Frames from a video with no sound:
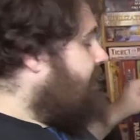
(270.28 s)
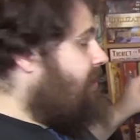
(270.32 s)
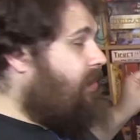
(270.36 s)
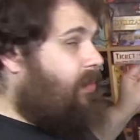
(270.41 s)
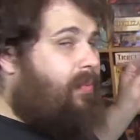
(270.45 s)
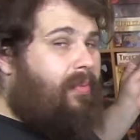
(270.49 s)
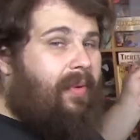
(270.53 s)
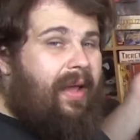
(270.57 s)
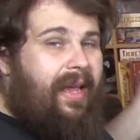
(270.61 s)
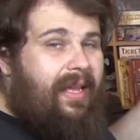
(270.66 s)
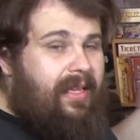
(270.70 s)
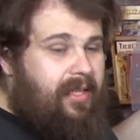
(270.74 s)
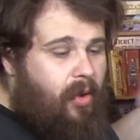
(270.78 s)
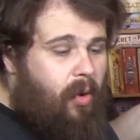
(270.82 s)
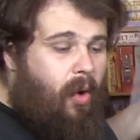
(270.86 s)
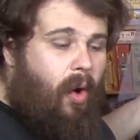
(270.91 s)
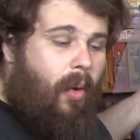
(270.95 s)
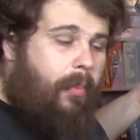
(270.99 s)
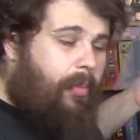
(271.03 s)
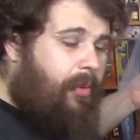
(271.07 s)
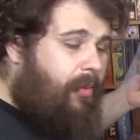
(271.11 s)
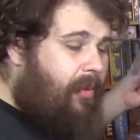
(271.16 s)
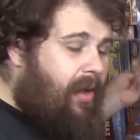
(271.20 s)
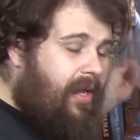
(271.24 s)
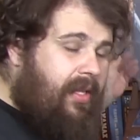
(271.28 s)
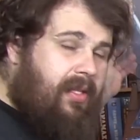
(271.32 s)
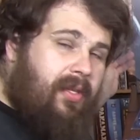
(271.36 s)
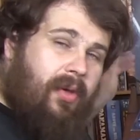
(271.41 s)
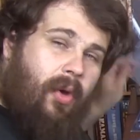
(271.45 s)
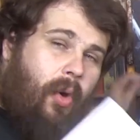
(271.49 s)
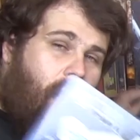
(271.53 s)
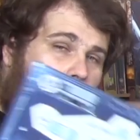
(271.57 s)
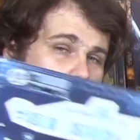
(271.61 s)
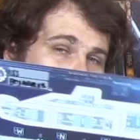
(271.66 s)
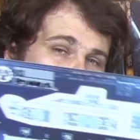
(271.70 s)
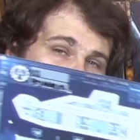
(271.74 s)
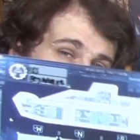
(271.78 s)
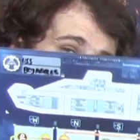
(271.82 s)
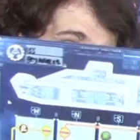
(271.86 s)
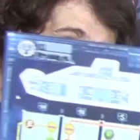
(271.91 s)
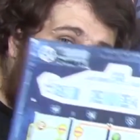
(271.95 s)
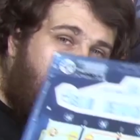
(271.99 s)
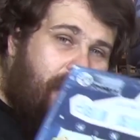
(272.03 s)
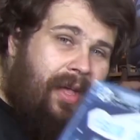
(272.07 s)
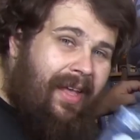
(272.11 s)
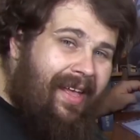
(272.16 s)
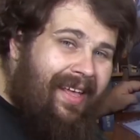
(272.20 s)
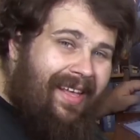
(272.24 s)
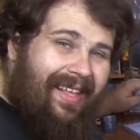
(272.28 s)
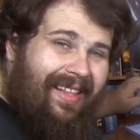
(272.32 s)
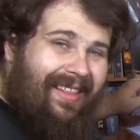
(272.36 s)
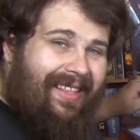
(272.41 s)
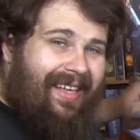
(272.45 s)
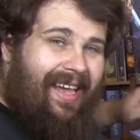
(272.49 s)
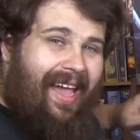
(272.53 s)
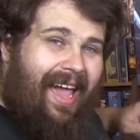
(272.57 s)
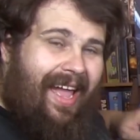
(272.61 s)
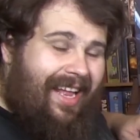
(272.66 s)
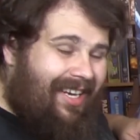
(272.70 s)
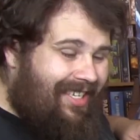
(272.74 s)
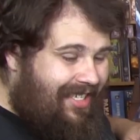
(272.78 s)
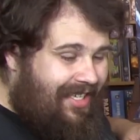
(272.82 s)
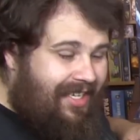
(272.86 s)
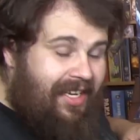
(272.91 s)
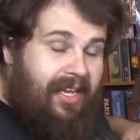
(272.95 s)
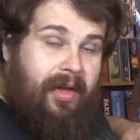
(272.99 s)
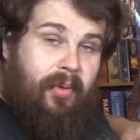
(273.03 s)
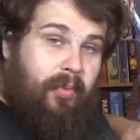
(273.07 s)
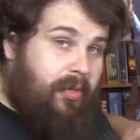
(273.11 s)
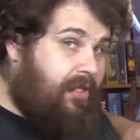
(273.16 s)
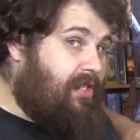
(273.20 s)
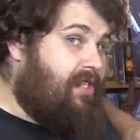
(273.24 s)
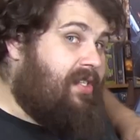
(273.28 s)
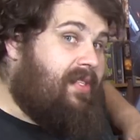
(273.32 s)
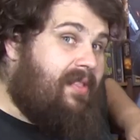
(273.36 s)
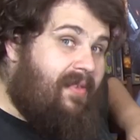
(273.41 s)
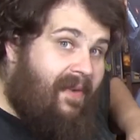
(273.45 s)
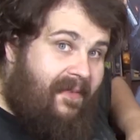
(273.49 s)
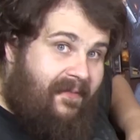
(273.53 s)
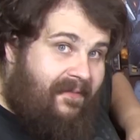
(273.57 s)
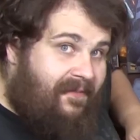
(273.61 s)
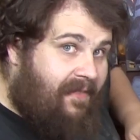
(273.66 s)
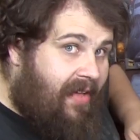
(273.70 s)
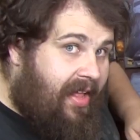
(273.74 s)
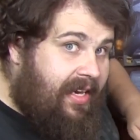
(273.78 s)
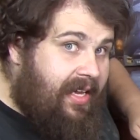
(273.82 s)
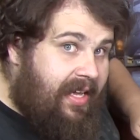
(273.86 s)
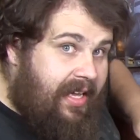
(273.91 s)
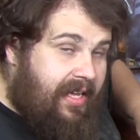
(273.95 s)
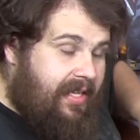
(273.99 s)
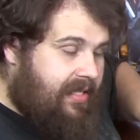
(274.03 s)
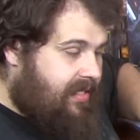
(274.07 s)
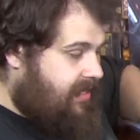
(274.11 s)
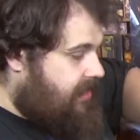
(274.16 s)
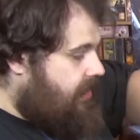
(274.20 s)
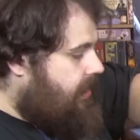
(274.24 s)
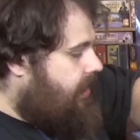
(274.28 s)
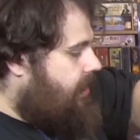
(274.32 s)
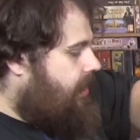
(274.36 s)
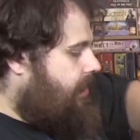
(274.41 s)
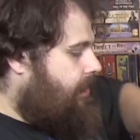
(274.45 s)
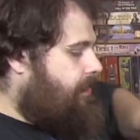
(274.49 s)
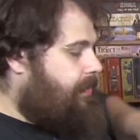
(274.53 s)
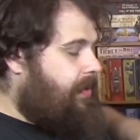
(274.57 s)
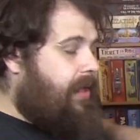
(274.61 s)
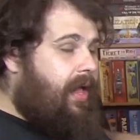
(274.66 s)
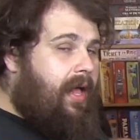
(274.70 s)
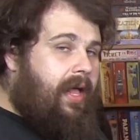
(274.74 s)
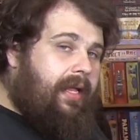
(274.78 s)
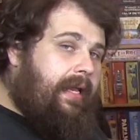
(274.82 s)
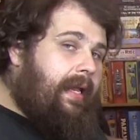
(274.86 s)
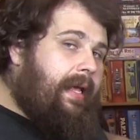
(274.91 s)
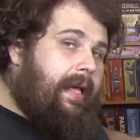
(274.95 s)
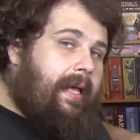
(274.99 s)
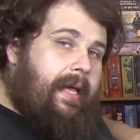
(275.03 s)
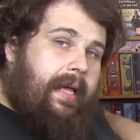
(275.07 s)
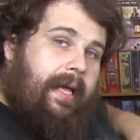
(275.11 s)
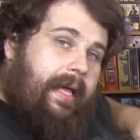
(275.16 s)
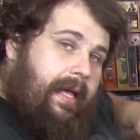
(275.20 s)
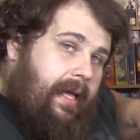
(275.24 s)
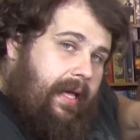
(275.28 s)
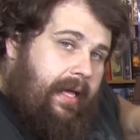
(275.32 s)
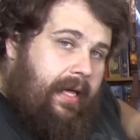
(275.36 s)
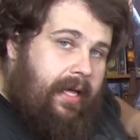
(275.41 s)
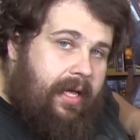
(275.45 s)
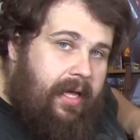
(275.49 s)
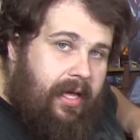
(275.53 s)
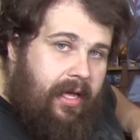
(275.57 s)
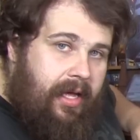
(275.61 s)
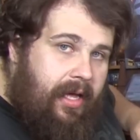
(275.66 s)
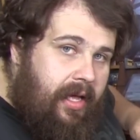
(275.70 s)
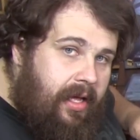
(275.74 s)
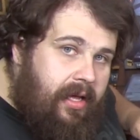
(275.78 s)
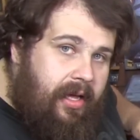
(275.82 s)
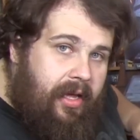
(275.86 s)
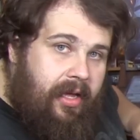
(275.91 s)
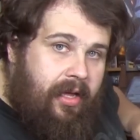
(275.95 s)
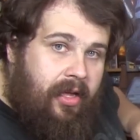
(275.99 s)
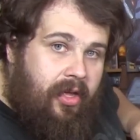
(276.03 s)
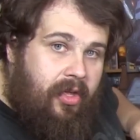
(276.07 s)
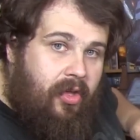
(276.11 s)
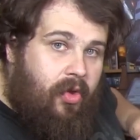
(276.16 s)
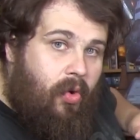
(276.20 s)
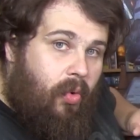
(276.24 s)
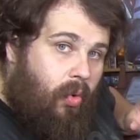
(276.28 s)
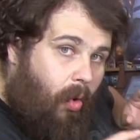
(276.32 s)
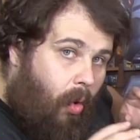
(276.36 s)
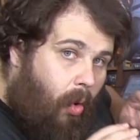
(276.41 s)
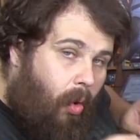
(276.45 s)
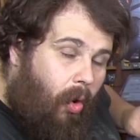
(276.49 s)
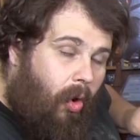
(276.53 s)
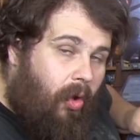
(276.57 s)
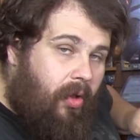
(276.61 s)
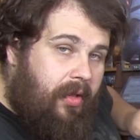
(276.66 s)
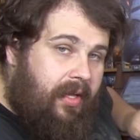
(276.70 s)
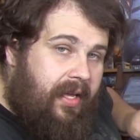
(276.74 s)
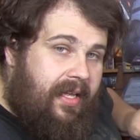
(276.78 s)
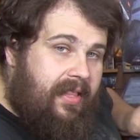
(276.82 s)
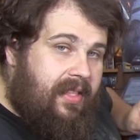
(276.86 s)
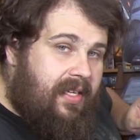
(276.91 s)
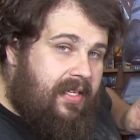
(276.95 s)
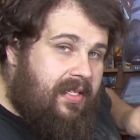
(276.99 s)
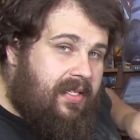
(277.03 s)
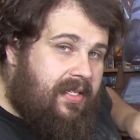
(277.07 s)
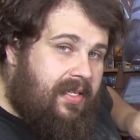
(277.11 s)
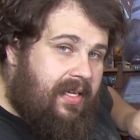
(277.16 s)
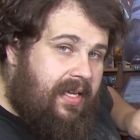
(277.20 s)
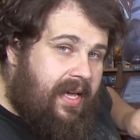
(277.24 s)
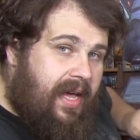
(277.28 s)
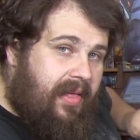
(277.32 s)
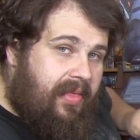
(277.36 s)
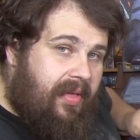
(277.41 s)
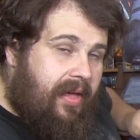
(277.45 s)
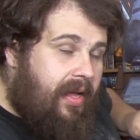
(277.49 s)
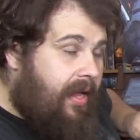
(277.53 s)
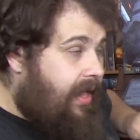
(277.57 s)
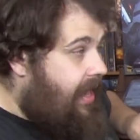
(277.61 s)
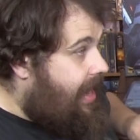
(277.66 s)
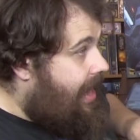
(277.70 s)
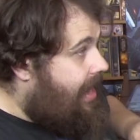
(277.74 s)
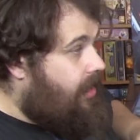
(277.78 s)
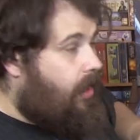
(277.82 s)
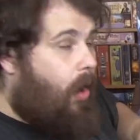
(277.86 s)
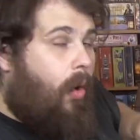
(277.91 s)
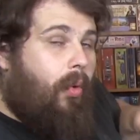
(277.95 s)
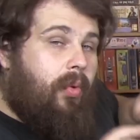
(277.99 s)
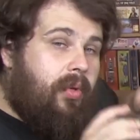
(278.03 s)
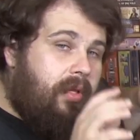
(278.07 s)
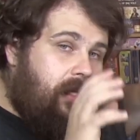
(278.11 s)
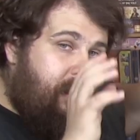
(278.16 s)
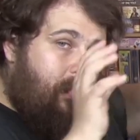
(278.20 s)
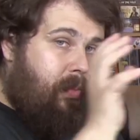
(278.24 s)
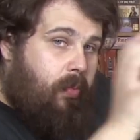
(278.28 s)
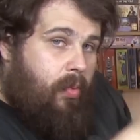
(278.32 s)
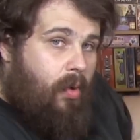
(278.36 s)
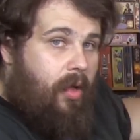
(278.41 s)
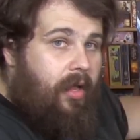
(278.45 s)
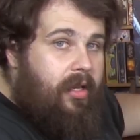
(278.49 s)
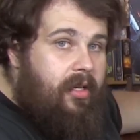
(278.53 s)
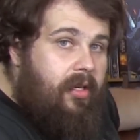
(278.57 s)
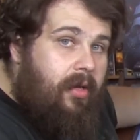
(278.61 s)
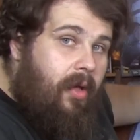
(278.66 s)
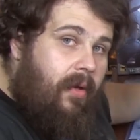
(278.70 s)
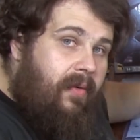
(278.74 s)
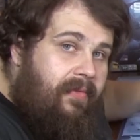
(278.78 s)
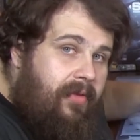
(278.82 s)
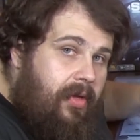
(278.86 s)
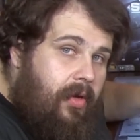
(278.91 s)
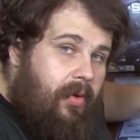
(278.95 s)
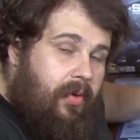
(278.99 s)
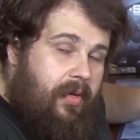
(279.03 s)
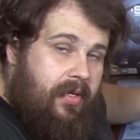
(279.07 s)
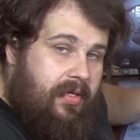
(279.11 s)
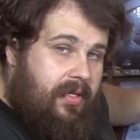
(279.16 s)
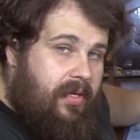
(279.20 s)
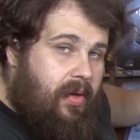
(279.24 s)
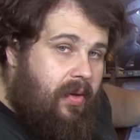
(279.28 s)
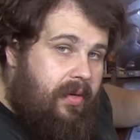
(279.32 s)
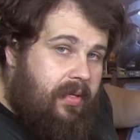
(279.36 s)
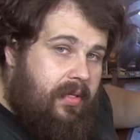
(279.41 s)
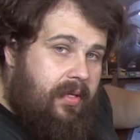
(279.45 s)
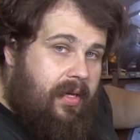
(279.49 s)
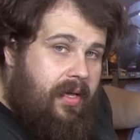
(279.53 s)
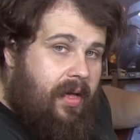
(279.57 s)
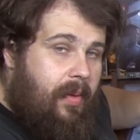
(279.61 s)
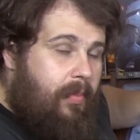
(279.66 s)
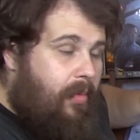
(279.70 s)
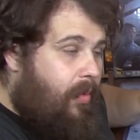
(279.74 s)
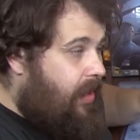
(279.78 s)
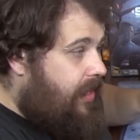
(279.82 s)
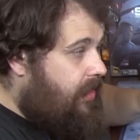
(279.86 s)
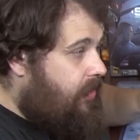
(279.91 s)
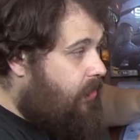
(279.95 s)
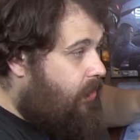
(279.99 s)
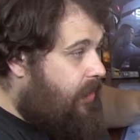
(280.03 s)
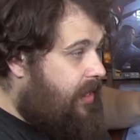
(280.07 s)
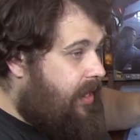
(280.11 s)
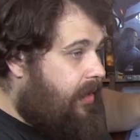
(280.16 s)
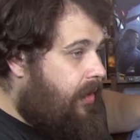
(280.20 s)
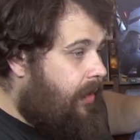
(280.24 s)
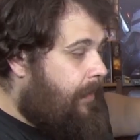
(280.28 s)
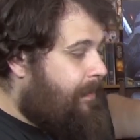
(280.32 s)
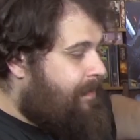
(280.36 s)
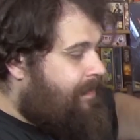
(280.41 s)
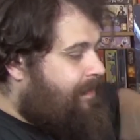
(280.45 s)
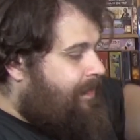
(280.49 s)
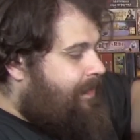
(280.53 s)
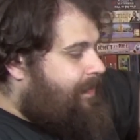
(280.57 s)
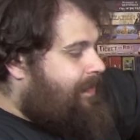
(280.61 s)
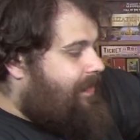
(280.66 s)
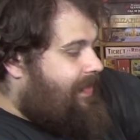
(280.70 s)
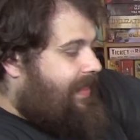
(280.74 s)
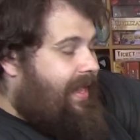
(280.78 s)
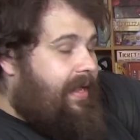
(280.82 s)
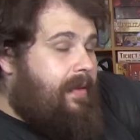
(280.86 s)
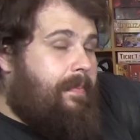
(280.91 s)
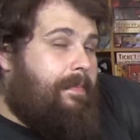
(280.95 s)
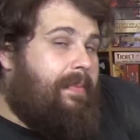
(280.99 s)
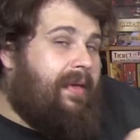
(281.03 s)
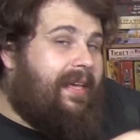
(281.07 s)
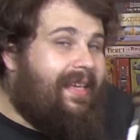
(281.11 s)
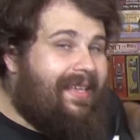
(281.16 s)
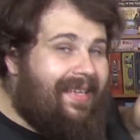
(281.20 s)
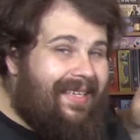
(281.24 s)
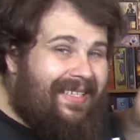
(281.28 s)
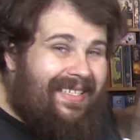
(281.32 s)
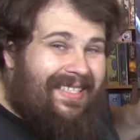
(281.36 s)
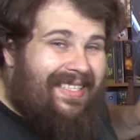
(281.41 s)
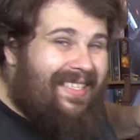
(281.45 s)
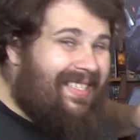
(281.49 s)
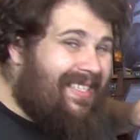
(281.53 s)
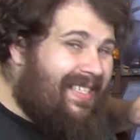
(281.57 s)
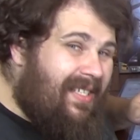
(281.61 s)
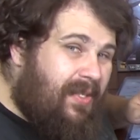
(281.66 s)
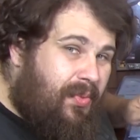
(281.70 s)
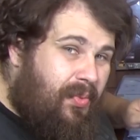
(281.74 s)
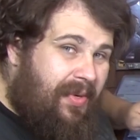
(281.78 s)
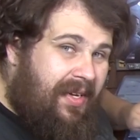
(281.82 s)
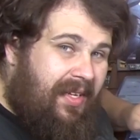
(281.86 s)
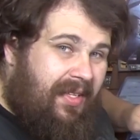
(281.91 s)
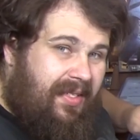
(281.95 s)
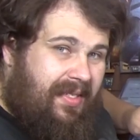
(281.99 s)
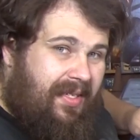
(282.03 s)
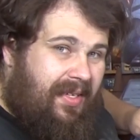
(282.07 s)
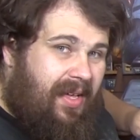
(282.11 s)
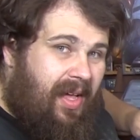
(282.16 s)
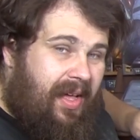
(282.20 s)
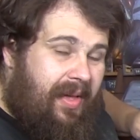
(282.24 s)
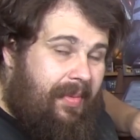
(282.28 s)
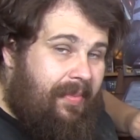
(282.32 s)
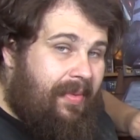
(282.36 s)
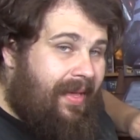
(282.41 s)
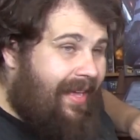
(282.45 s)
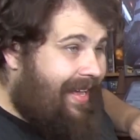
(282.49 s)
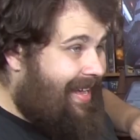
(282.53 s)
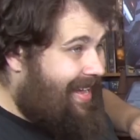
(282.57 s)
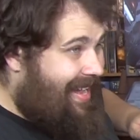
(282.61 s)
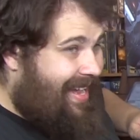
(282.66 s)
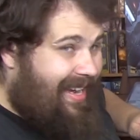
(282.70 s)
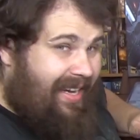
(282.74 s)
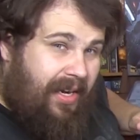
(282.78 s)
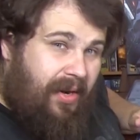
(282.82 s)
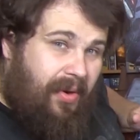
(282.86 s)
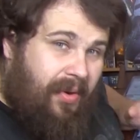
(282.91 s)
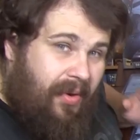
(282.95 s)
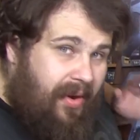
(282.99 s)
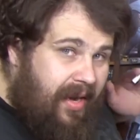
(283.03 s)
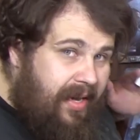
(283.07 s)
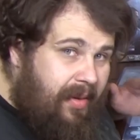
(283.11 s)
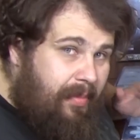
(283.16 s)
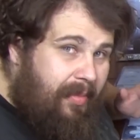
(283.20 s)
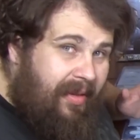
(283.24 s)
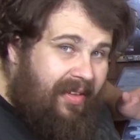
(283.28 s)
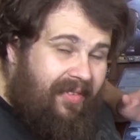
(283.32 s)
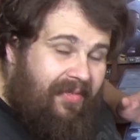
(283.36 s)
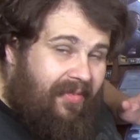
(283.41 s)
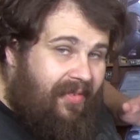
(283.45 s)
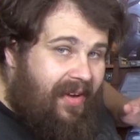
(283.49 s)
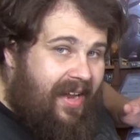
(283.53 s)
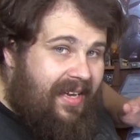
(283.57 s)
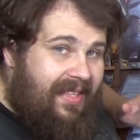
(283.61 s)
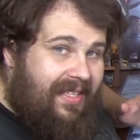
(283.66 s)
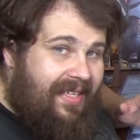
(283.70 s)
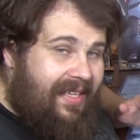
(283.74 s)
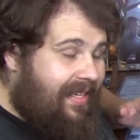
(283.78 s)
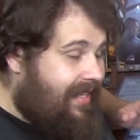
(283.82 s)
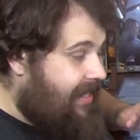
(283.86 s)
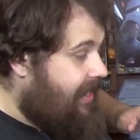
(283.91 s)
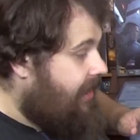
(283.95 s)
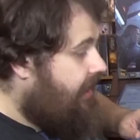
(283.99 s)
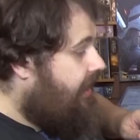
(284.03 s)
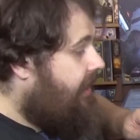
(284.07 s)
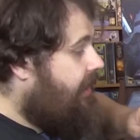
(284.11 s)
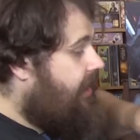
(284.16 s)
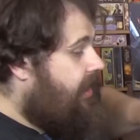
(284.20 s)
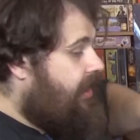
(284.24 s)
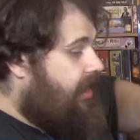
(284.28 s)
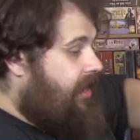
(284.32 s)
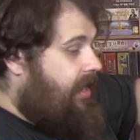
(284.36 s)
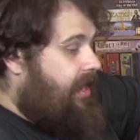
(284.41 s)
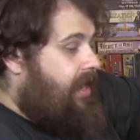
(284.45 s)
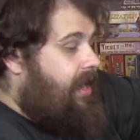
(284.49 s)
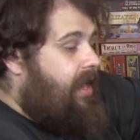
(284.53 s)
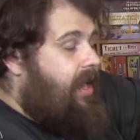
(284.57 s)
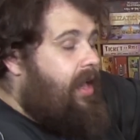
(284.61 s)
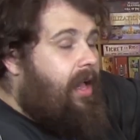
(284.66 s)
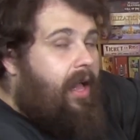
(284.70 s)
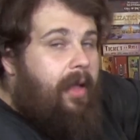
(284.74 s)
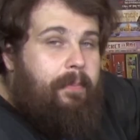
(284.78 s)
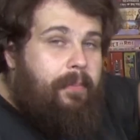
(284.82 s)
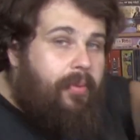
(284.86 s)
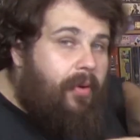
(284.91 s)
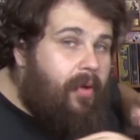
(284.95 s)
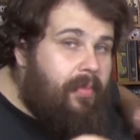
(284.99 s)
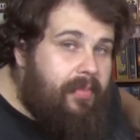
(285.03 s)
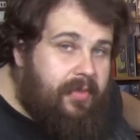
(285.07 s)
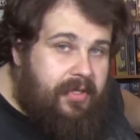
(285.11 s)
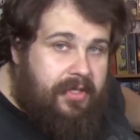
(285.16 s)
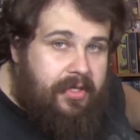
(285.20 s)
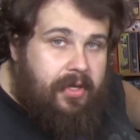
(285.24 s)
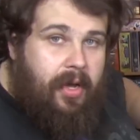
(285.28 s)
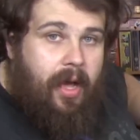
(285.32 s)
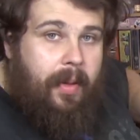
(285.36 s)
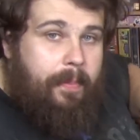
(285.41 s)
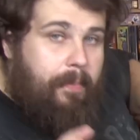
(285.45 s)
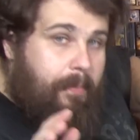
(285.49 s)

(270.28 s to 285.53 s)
the radio operator, or the engineer, which is the funniest part. You're all in this together, and only one of you is going to come away the winner. And because this is real time and incredibly frantic, I promise